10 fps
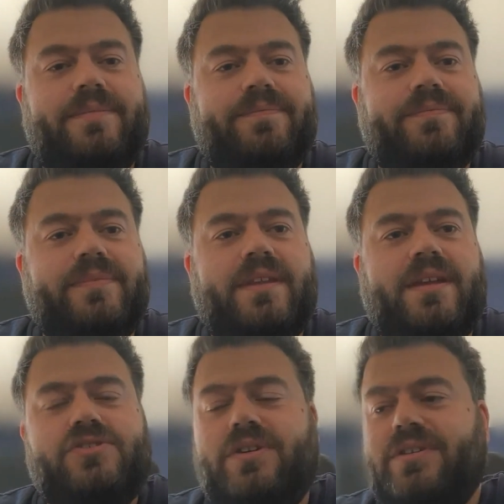
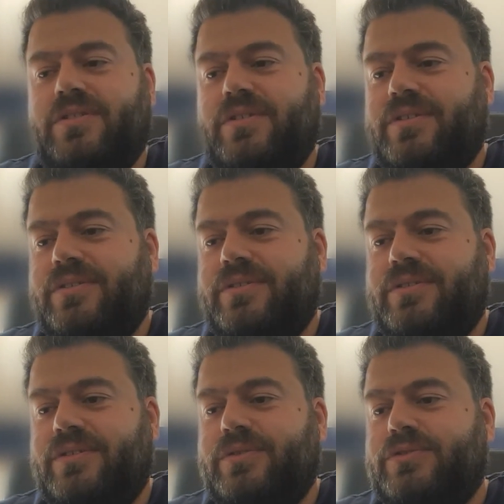enjoy the
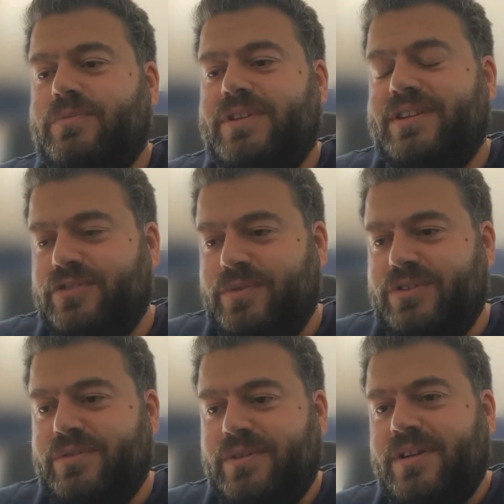YouTube videos we
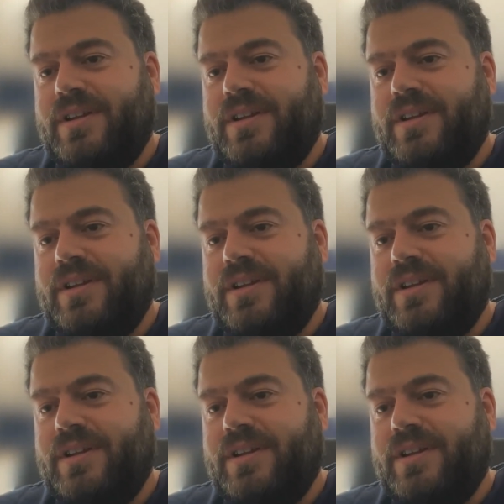do,